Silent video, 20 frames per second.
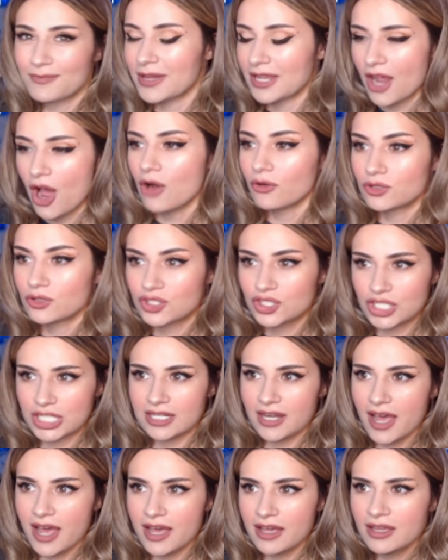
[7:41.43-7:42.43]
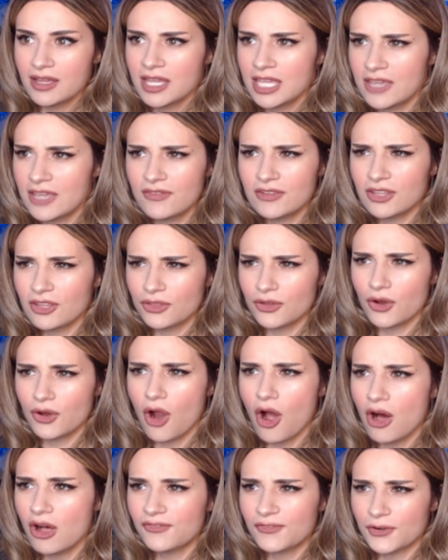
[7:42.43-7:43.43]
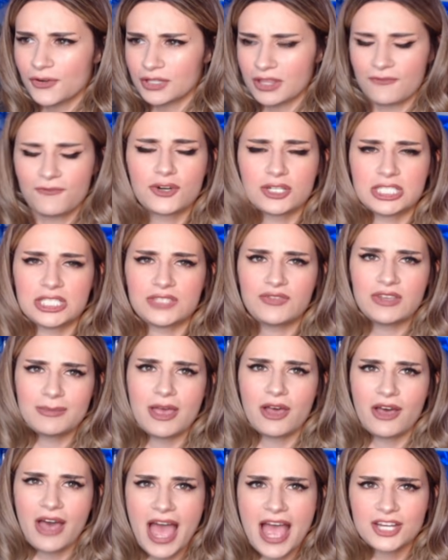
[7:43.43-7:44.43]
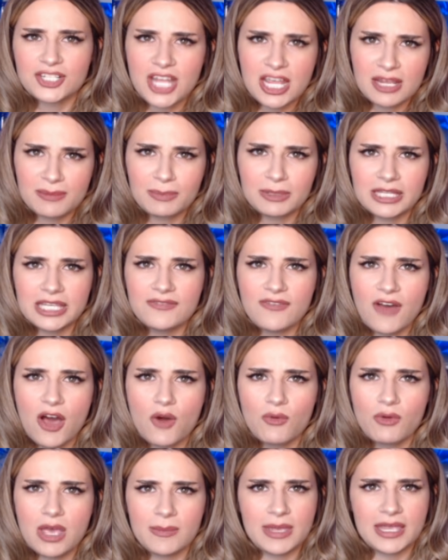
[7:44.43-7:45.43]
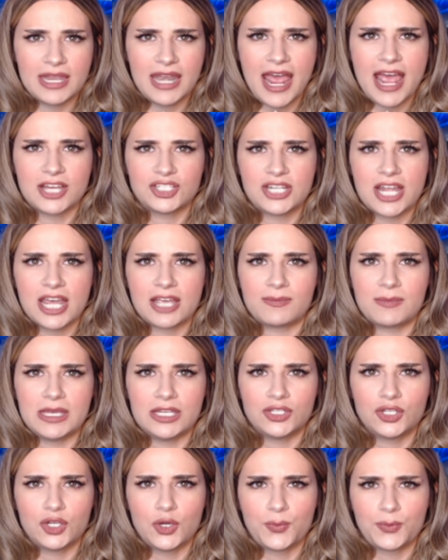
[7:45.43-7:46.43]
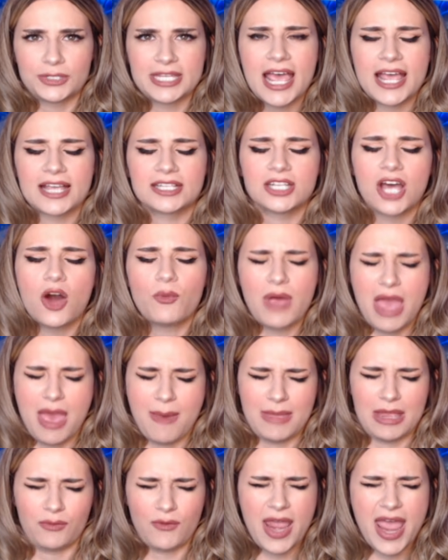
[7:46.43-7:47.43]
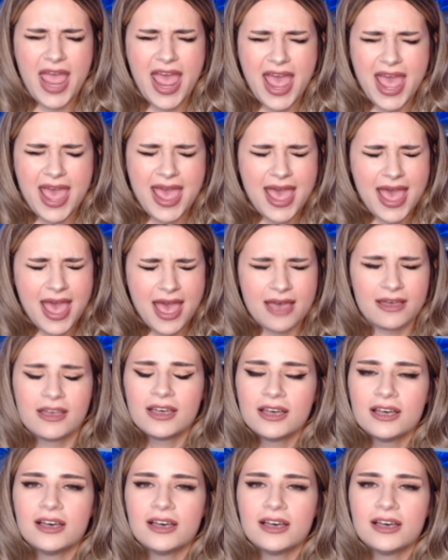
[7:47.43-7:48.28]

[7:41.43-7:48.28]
But, oh, Gina, even though they're all for the force is female, hashtag believe all women, hashtag me too, protect all women, rah!